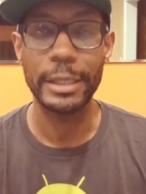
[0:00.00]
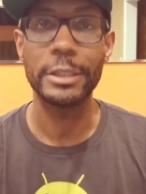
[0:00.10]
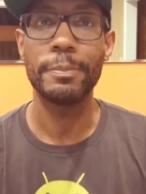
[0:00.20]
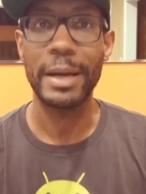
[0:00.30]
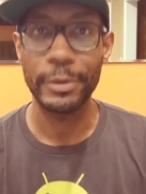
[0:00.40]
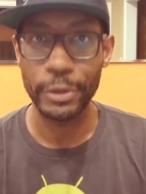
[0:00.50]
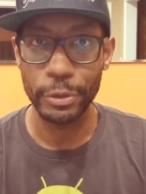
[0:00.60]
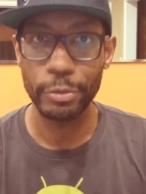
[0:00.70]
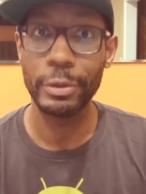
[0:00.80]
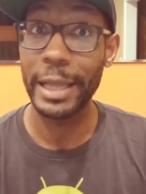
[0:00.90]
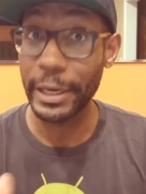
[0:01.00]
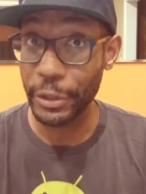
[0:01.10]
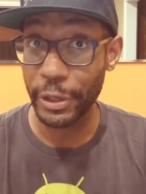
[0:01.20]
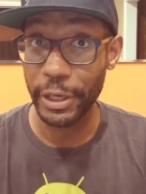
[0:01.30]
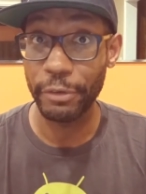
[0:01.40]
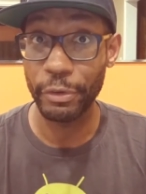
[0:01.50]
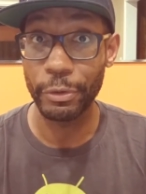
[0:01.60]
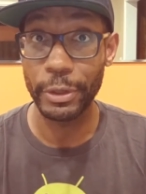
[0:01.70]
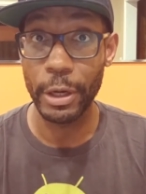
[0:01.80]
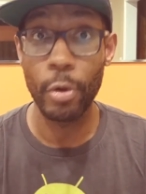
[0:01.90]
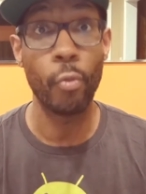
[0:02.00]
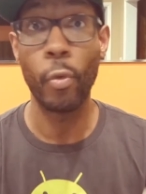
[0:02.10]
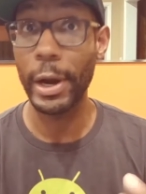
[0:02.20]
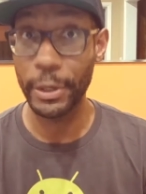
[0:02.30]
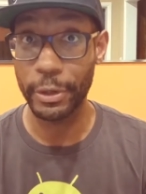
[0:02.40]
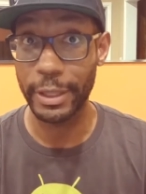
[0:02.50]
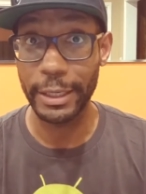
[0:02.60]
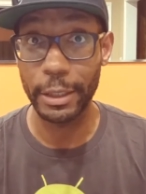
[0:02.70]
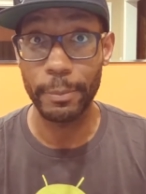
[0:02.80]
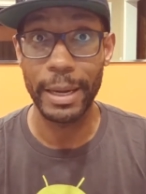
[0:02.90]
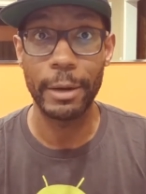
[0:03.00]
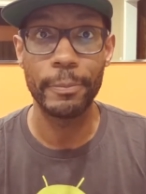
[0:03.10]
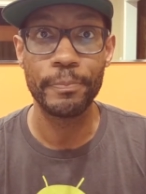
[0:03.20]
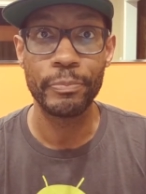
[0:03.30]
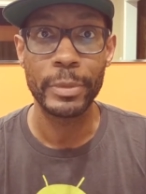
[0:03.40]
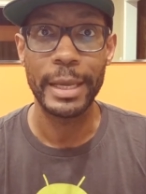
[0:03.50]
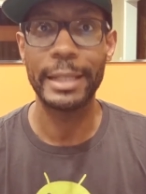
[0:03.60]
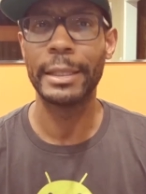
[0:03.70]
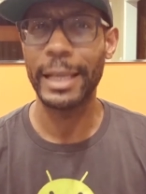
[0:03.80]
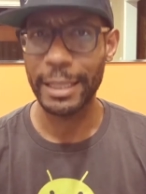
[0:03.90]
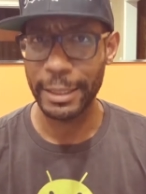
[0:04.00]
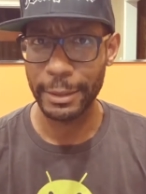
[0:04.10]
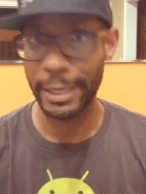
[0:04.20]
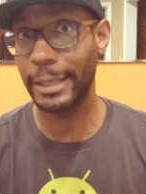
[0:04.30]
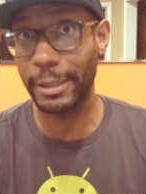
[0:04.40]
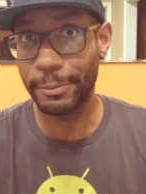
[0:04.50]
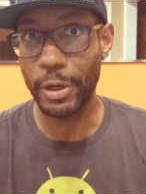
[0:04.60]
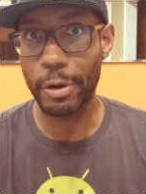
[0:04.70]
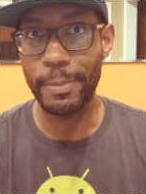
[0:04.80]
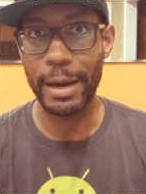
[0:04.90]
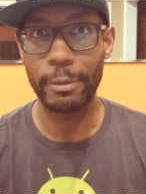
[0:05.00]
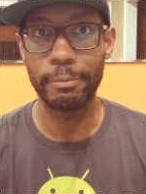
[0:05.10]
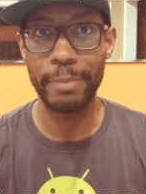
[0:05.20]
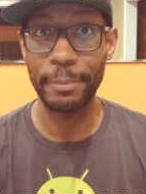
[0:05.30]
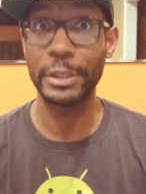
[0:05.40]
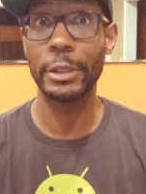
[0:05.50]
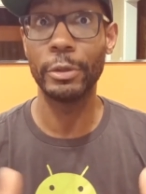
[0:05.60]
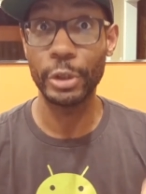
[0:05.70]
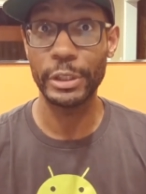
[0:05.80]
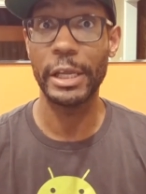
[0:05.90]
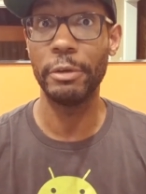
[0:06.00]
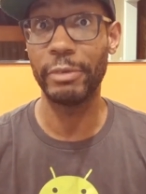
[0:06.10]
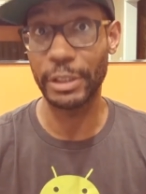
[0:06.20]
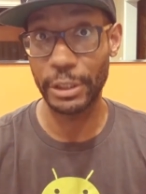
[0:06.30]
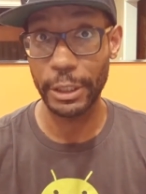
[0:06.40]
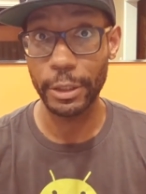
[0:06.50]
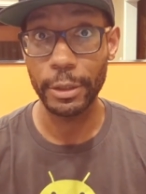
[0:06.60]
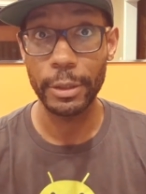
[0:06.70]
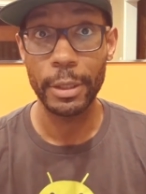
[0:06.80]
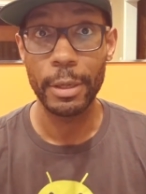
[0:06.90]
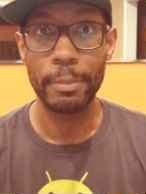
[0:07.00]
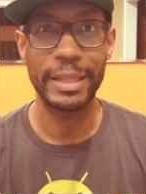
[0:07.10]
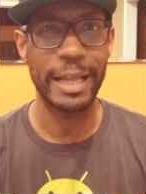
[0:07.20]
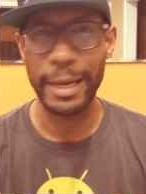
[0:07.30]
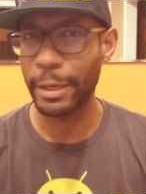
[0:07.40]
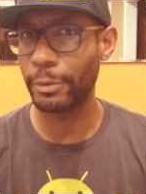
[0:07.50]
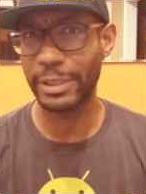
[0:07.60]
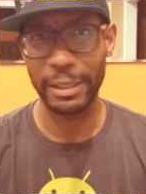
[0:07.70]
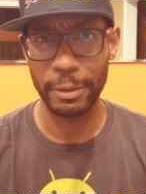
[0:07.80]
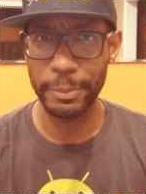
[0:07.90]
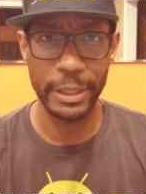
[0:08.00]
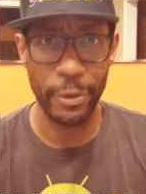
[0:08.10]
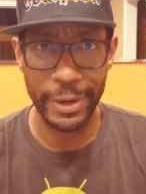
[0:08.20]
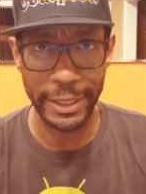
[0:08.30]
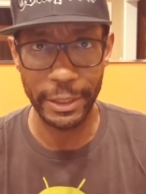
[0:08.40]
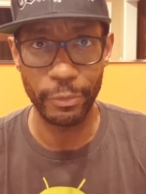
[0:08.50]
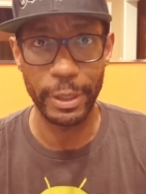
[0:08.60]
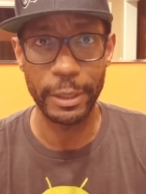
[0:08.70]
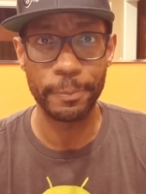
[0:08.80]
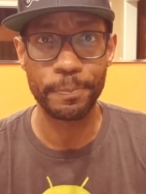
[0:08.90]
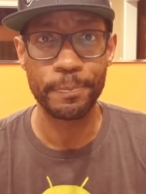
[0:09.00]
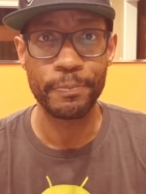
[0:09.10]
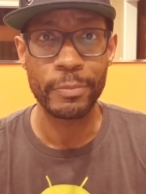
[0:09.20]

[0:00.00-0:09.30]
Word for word: It's about you letting your interviewer know what you're thinking about and let, letting them know about maybe a solution that you've considered, but that don't seem to be going anywhere.